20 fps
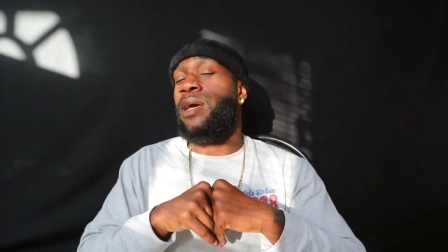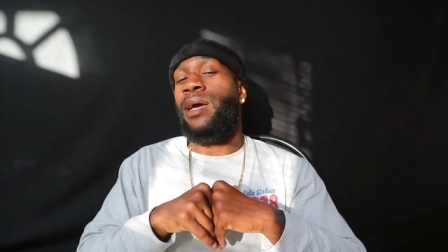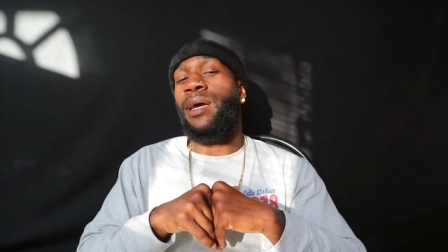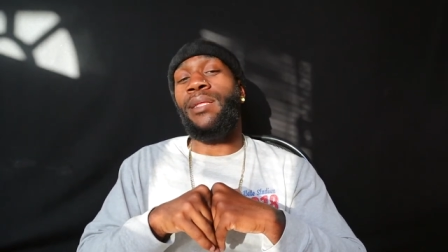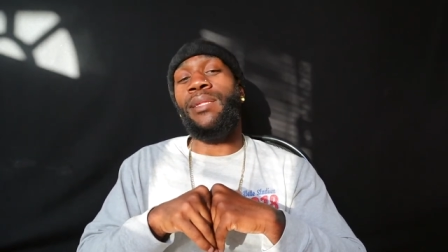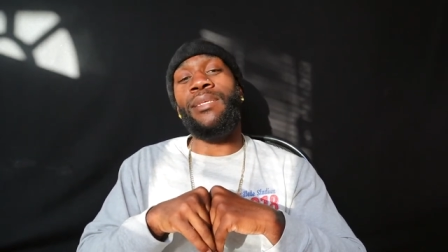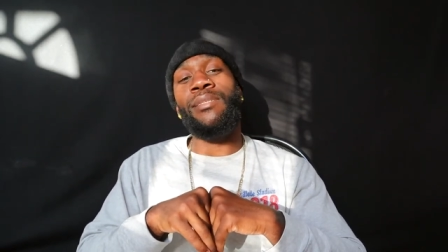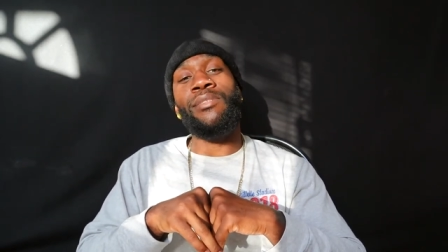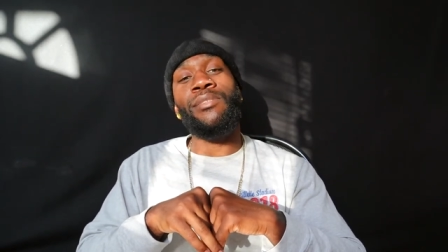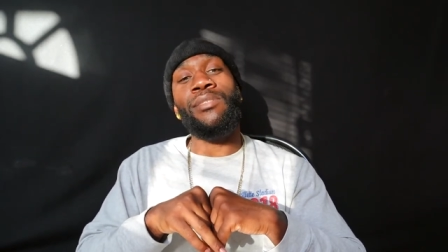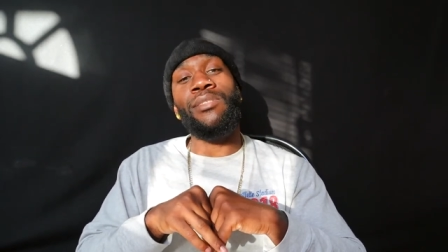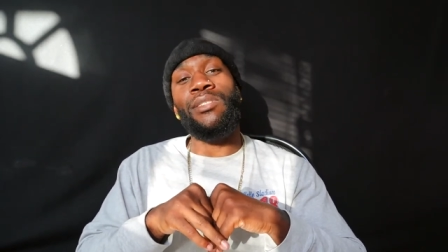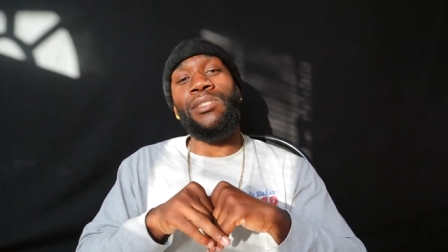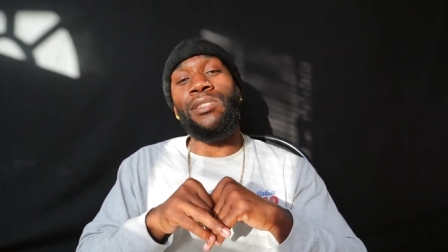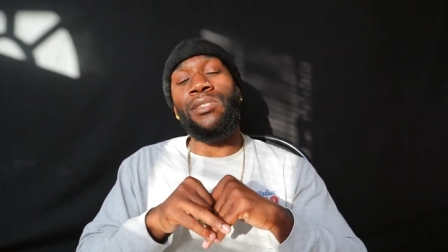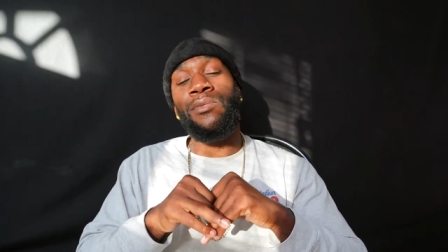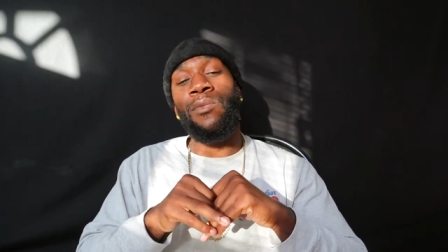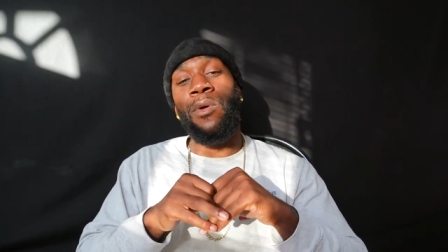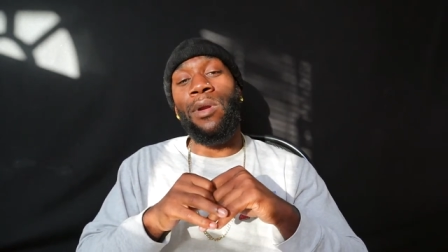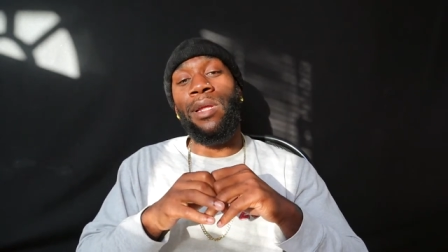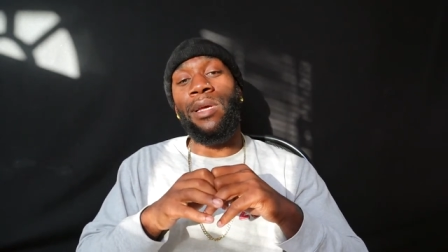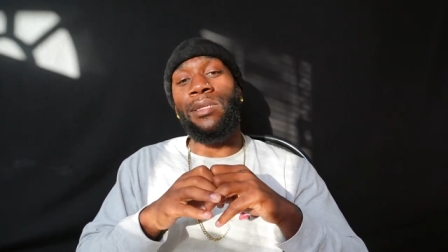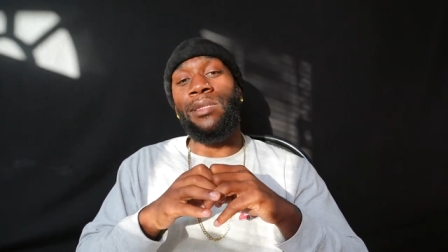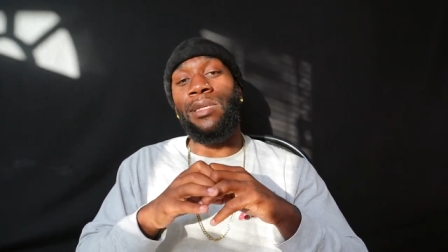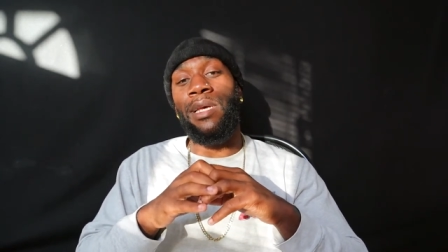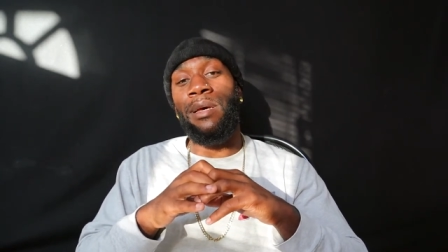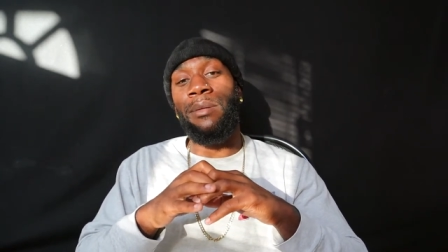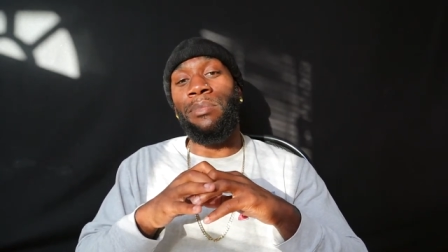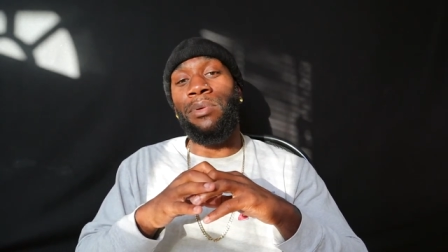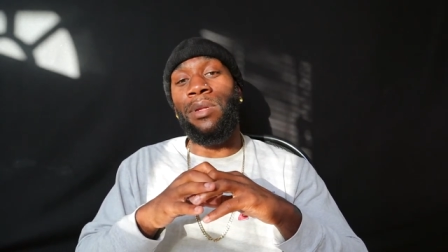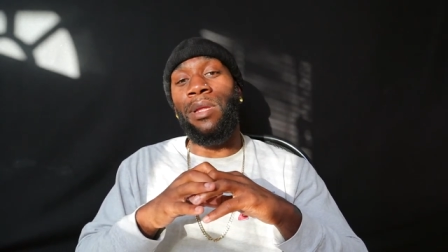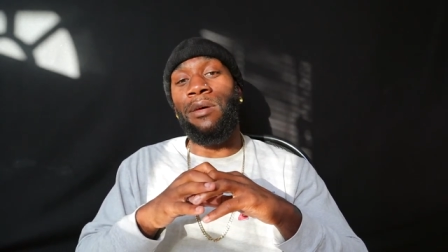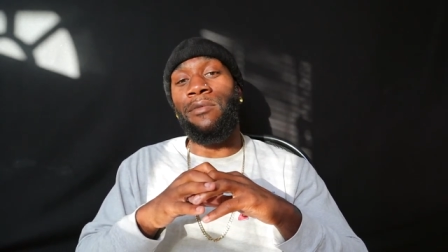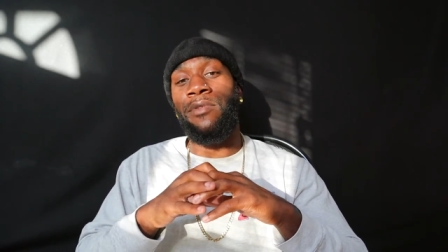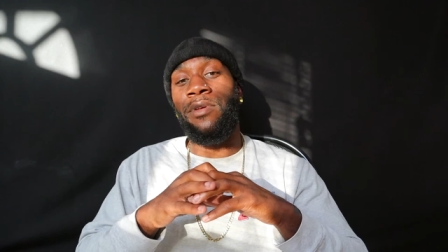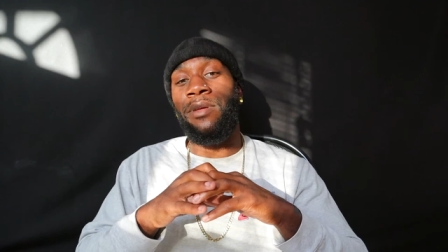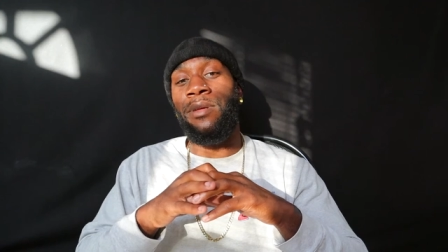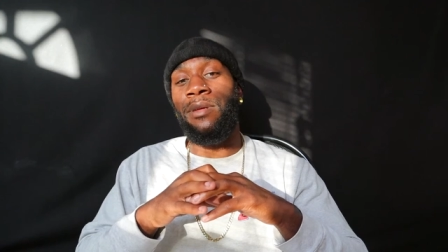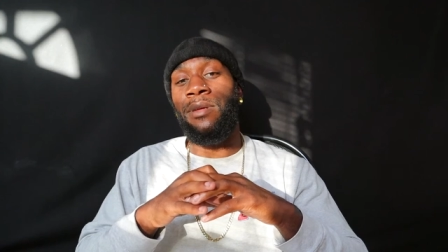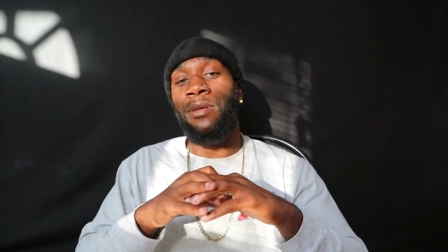and this is just one example of
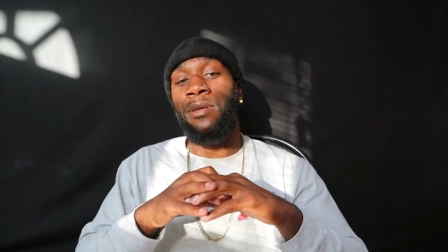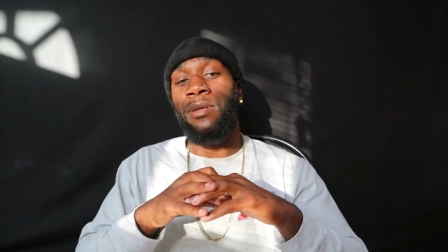it.